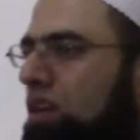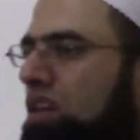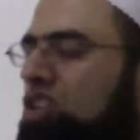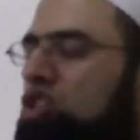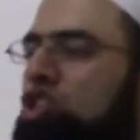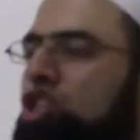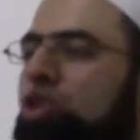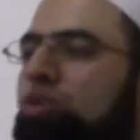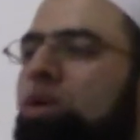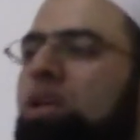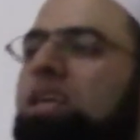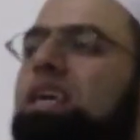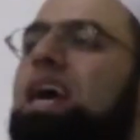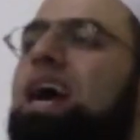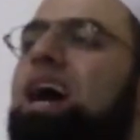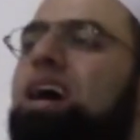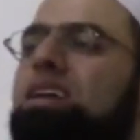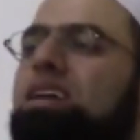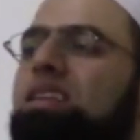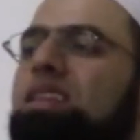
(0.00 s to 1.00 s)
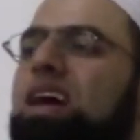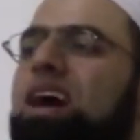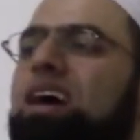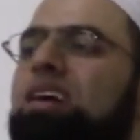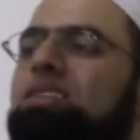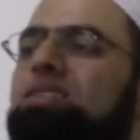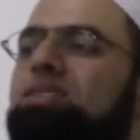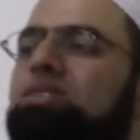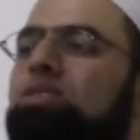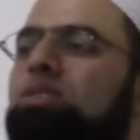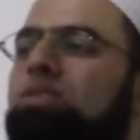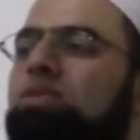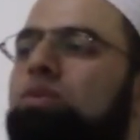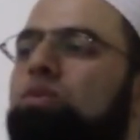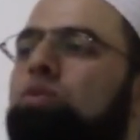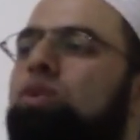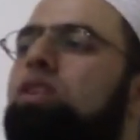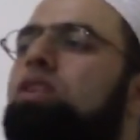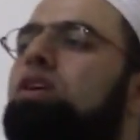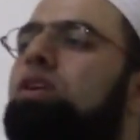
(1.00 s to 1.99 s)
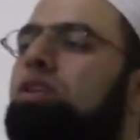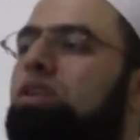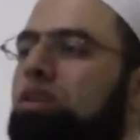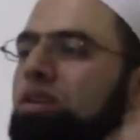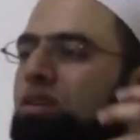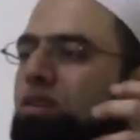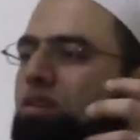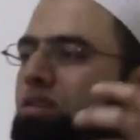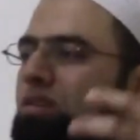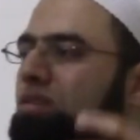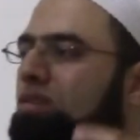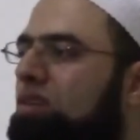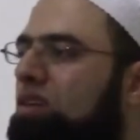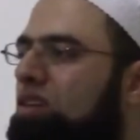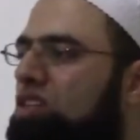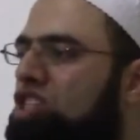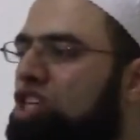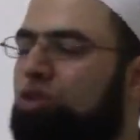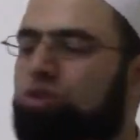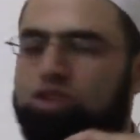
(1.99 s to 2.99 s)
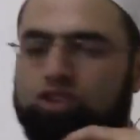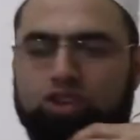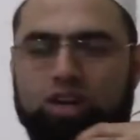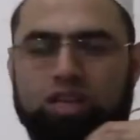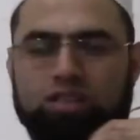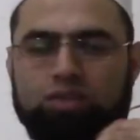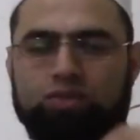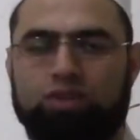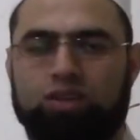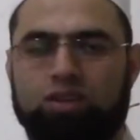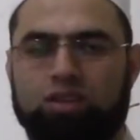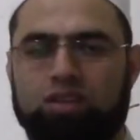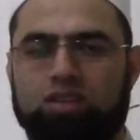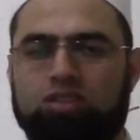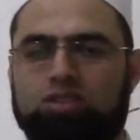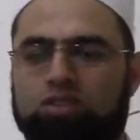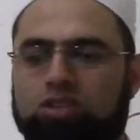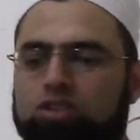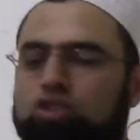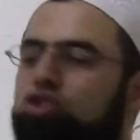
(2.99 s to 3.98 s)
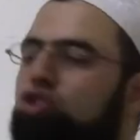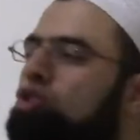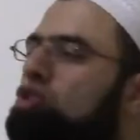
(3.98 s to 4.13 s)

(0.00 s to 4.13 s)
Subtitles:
She will carry that with her. She will transfer this to